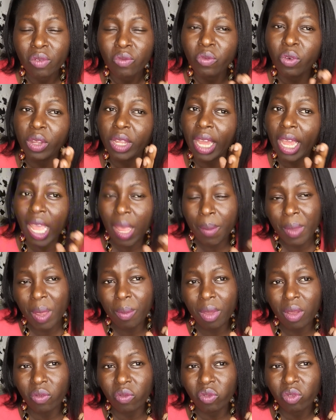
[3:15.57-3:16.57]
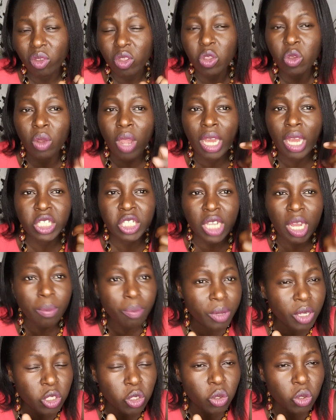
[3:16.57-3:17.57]
for your MMF. You can
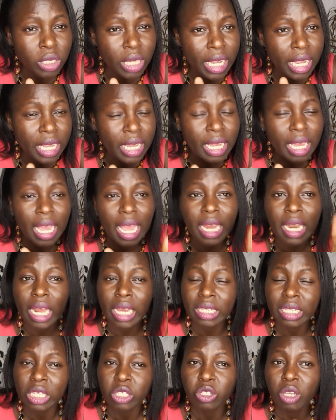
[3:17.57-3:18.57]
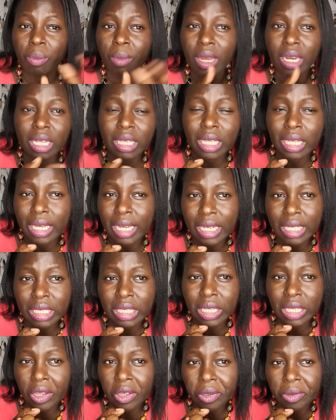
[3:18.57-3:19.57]
jump in today and access your money the
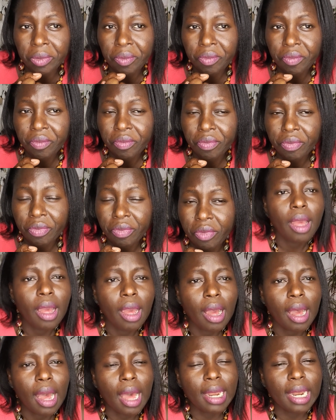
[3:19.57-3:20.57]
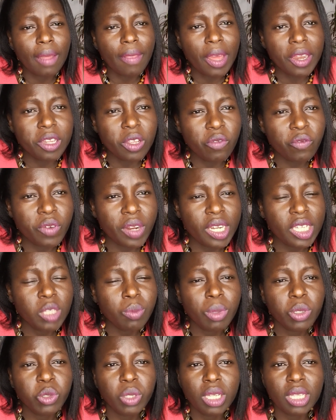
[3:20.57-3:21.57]
next day. Another difference
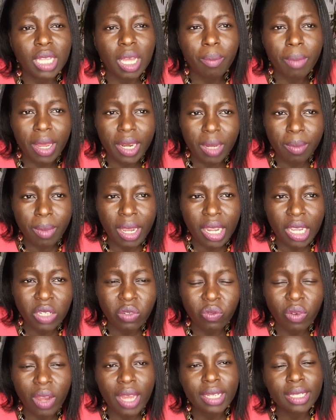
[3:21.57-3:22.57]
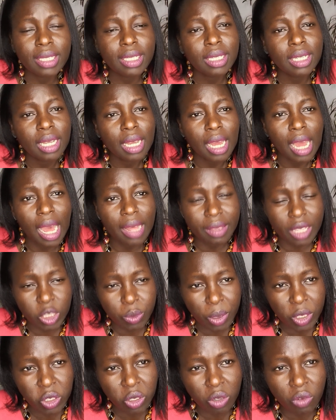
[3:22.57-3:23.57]
between the money market fund and the
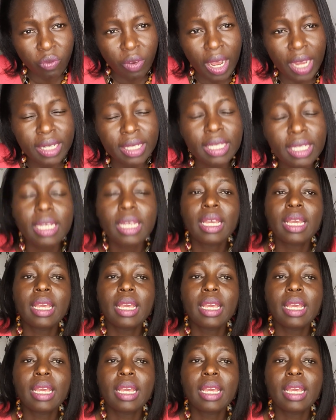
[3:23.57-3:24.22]
special fund